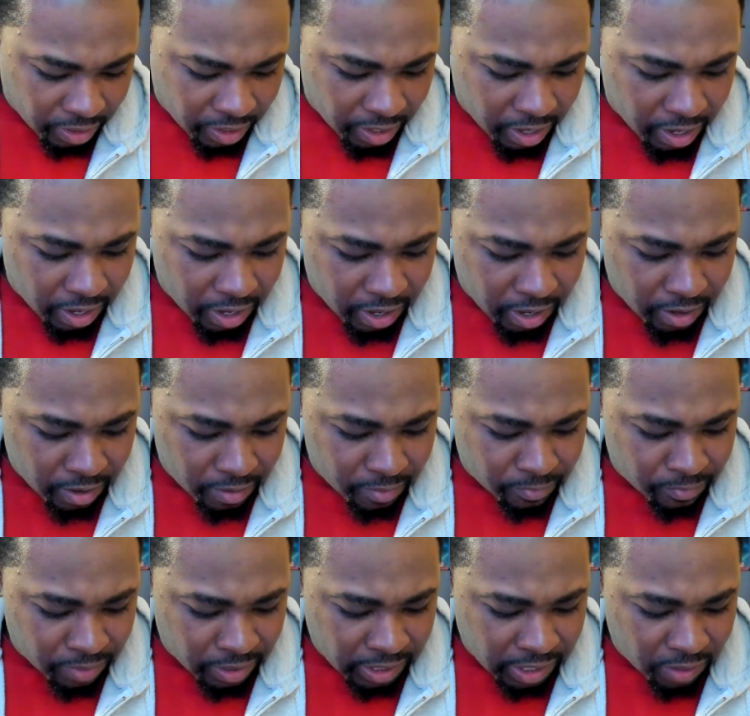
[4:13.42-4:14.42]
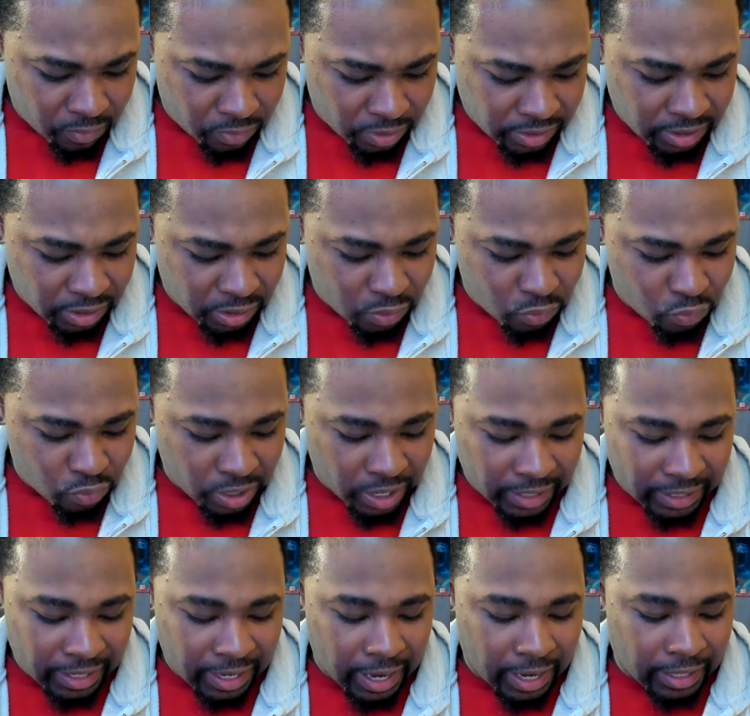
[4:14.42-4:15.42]
I can't really tell you what I
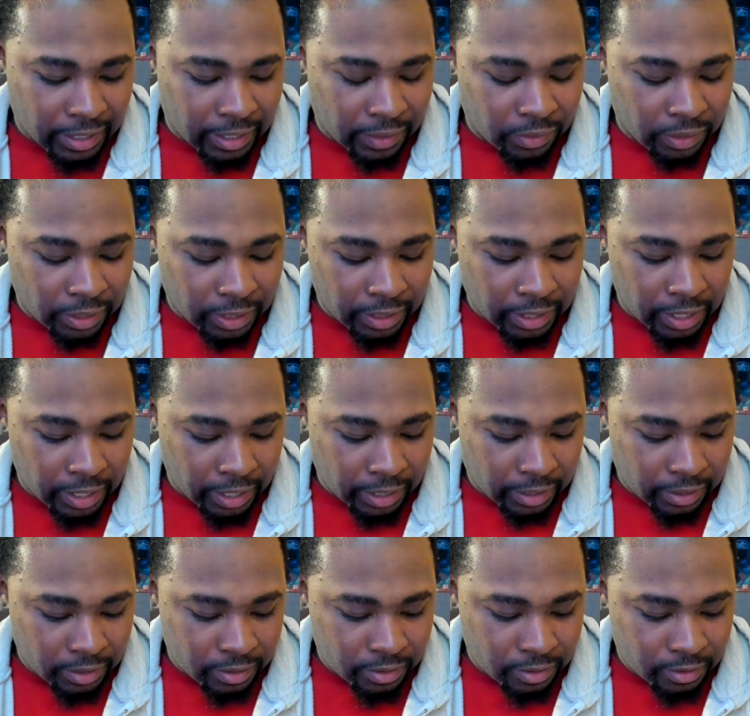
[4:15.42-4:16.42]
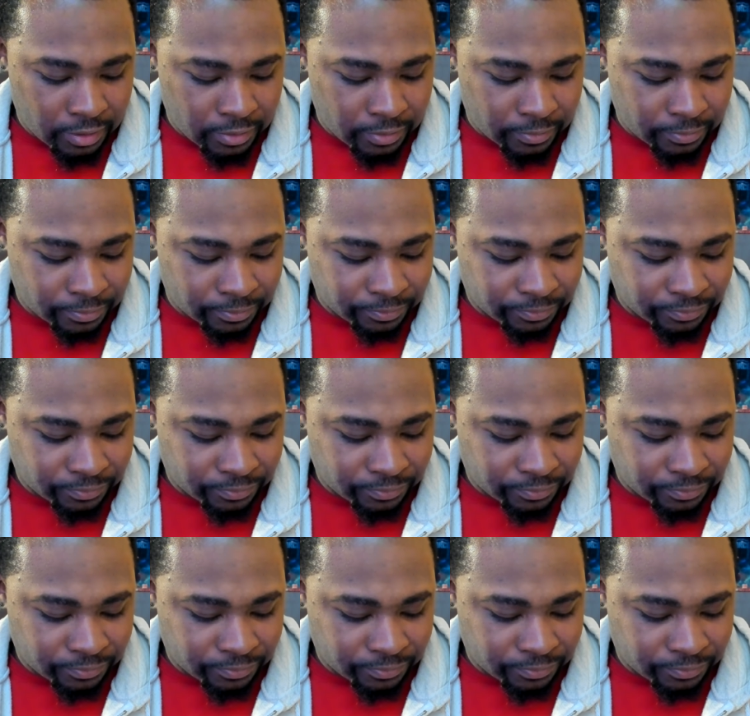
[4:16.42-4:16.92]
got. I think I got like a